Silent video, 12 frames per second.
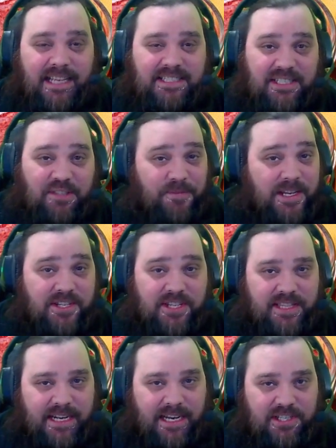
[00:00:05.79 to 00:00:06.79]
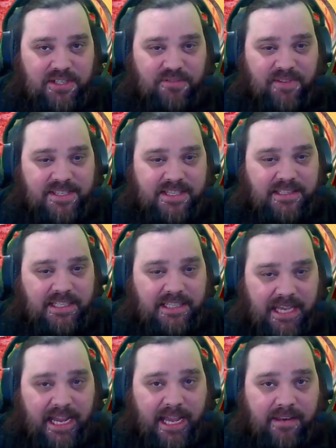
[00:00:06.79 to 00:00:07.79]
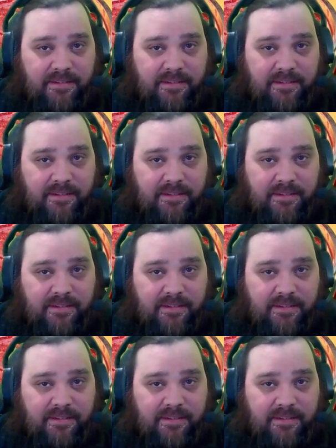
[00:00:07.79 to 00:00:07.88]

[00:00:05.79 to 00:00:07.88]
it's fish, and then I just physically can't.